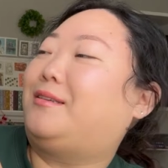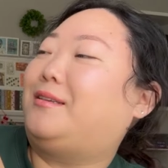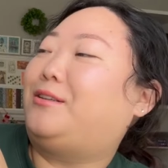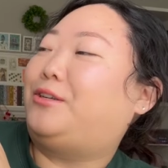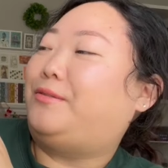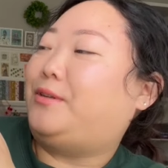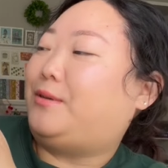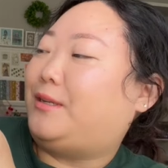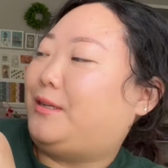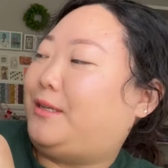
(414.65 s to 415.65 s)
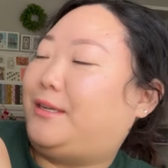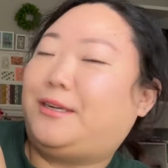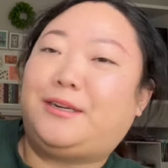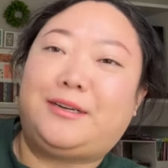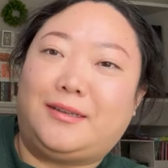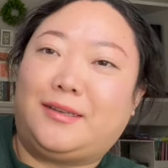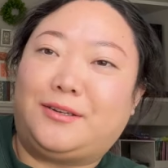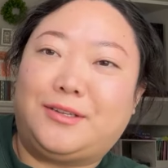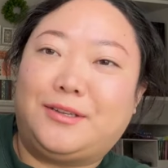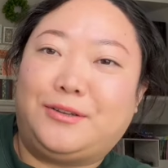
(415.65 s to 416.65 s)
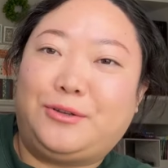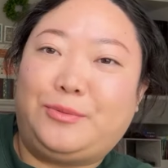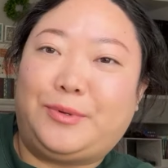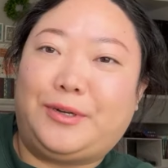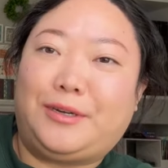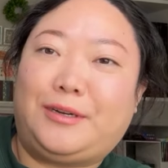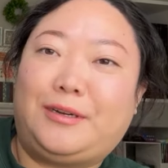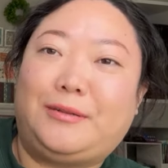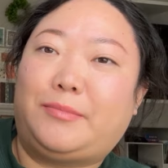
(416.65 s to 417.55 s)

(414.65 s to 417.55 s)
interview in here, Anderson Cooper.